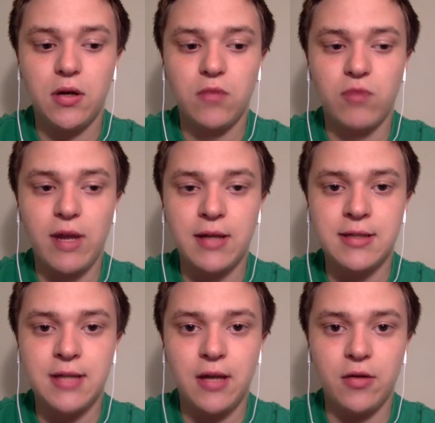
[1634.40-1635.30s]

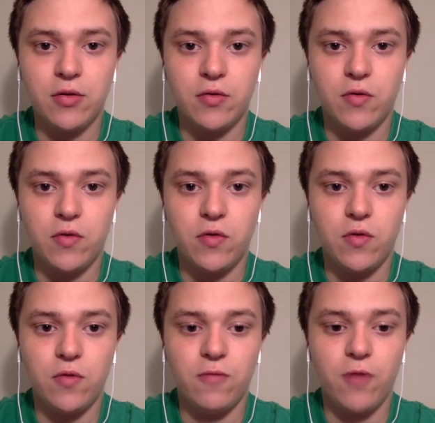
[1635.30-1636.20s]
reconcile
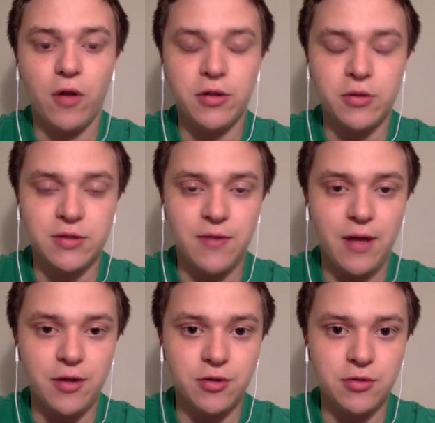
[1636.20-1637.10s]
voluntarist
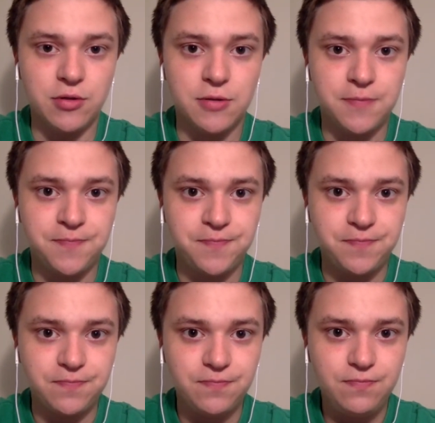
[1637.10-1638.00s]
values,
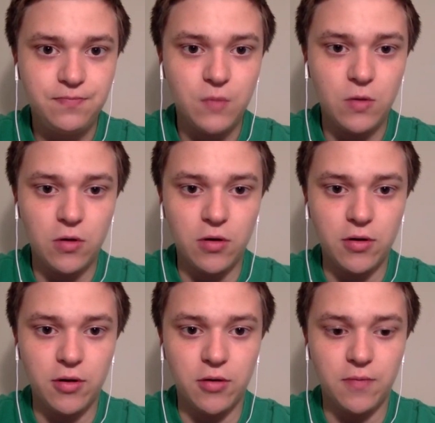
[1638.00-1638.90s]
or,
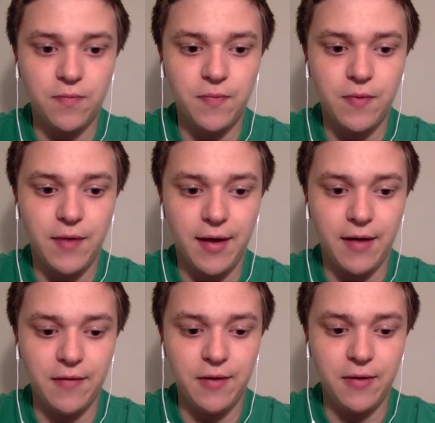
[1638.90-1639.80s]
you know, that kind
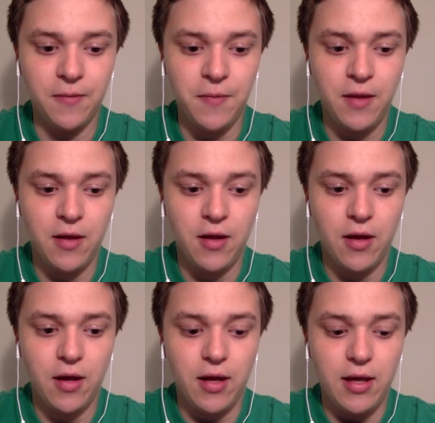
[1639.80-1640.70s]
of thing,
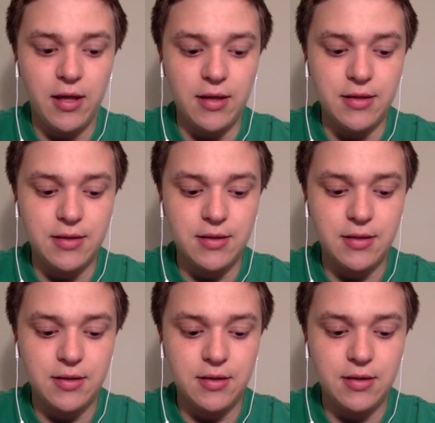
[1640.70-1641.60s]
is
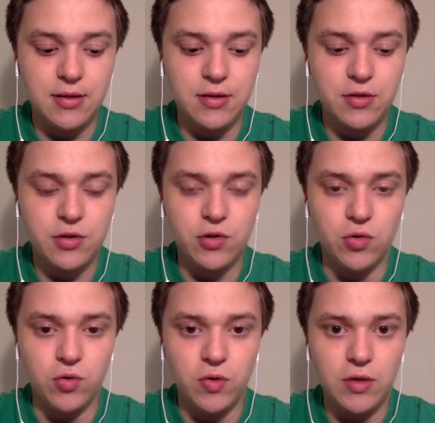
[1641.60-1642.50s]

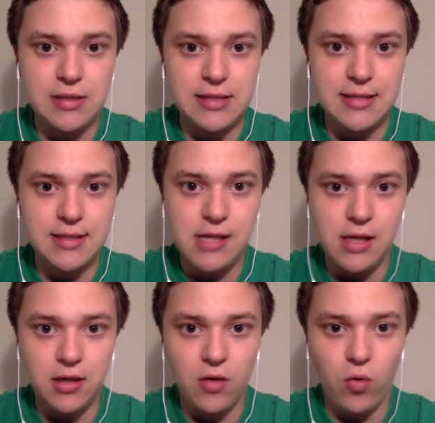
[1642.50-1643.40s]
to
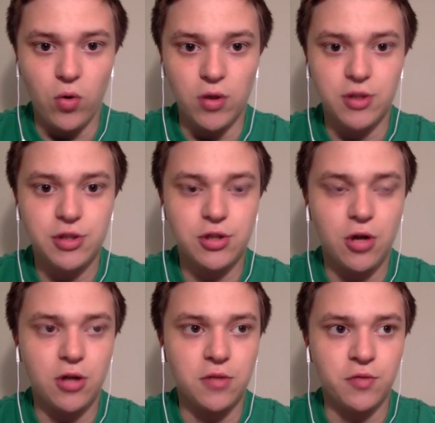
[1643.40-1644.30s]
secede or
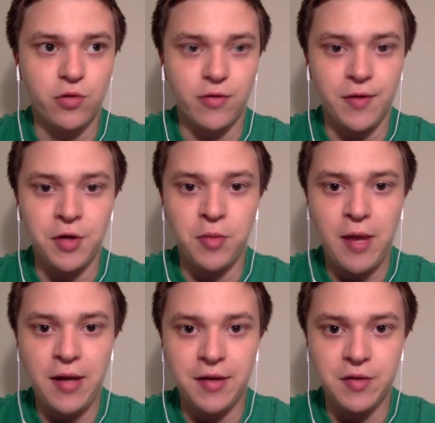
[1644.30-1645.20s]
start some sort of
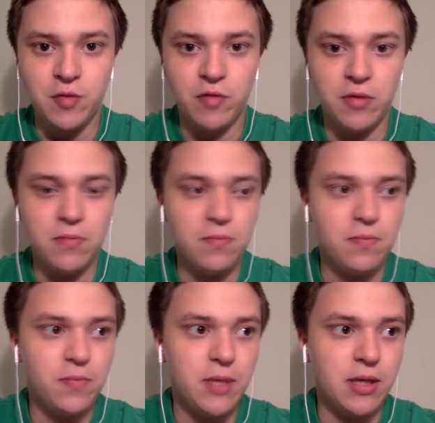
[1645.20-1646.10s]
independence movement,
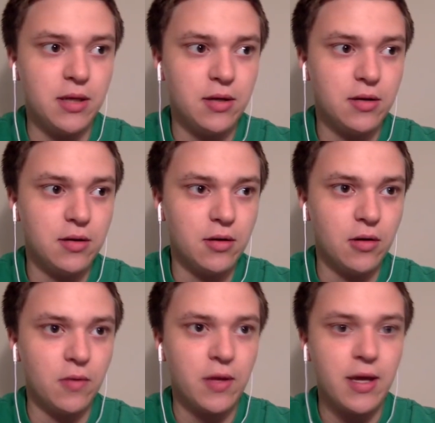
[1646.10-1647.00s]
be it, you
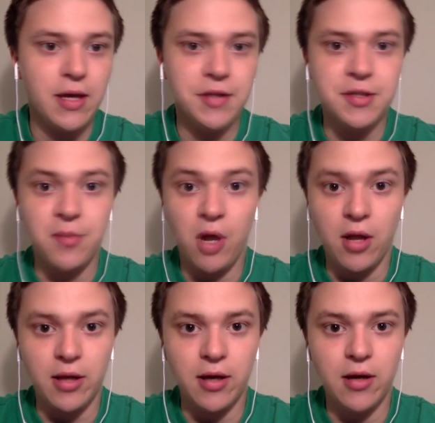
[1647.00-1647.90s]
know, in
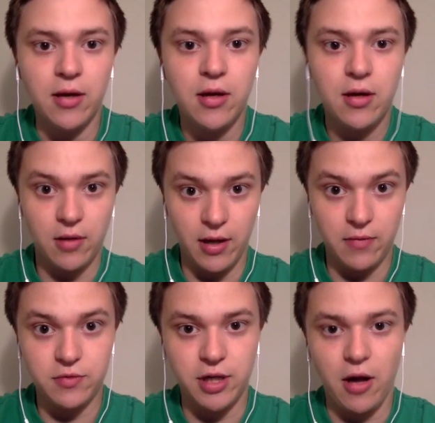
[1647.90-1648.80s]
Somalia. Like,
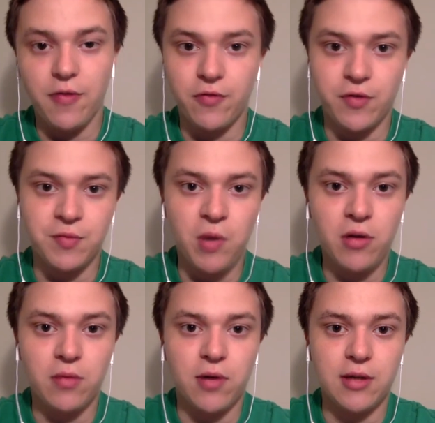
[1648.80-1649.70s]
check out the Free
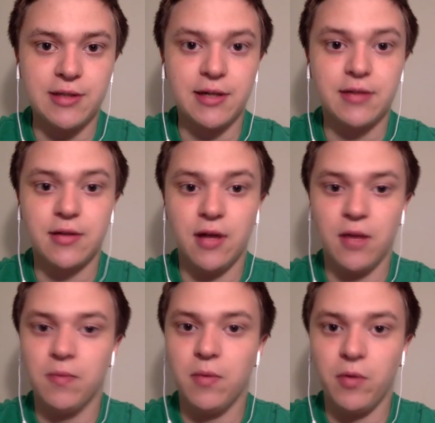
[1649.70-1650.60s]
Somalia Project.
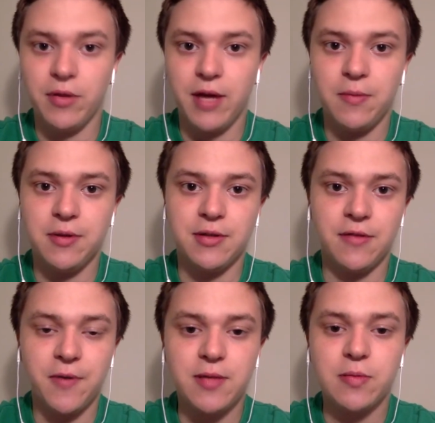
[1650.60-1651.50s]
I'm one of the admins on the
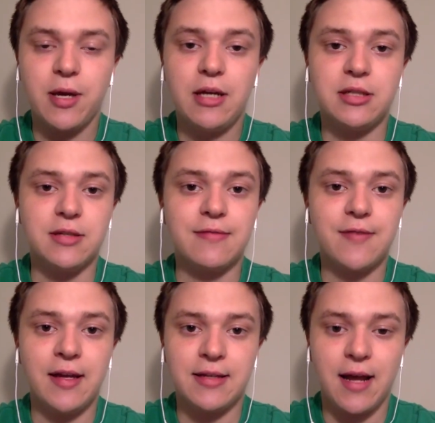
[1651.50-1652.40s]
Facebook page. It's a
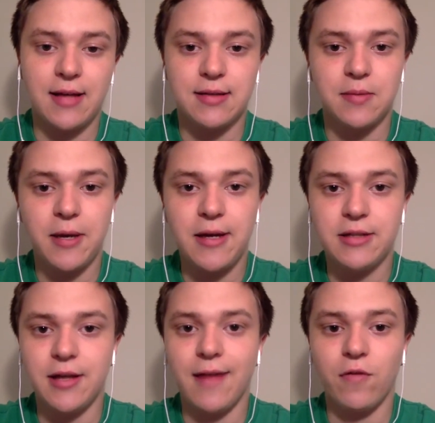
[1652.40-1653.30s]
fantastic page.
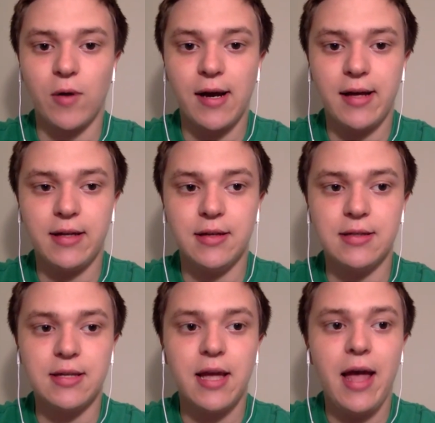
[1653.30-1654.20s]
They have great
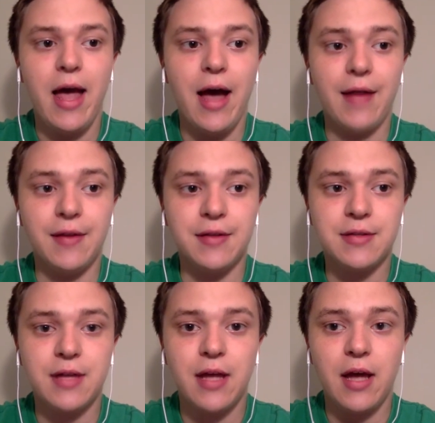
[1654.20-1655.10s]
ideas. I think
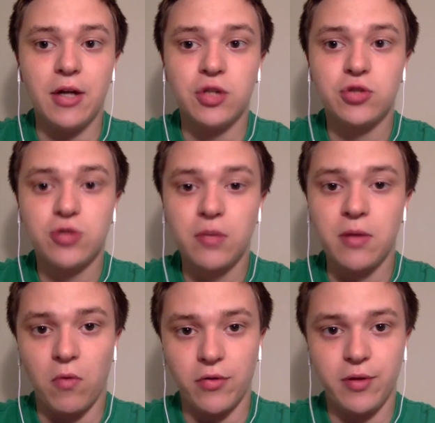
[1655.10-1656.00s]
it's an
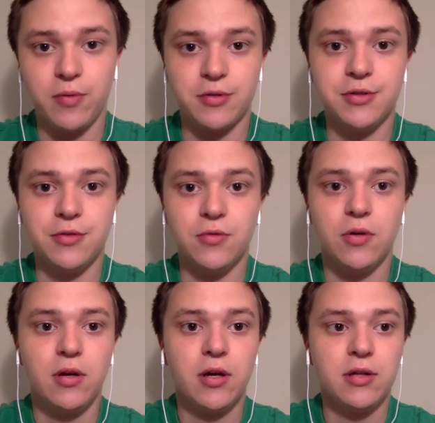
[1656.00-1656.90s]
extremely worthy pursuit.
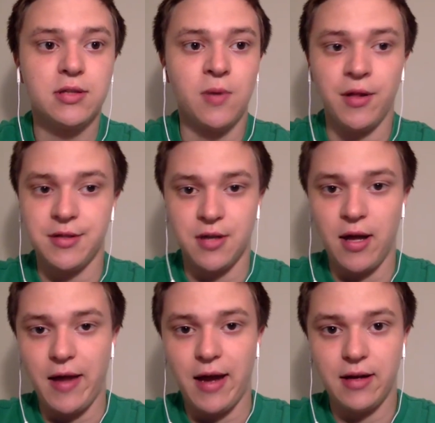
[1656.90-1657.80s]
Somalia is
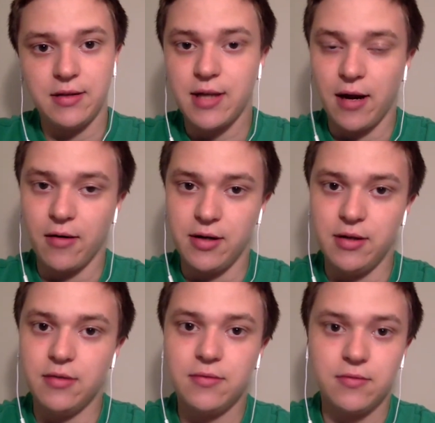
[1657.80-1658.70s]
not that
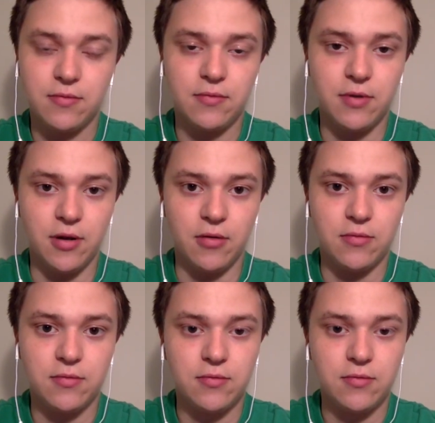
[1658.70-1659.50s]
scary, you know.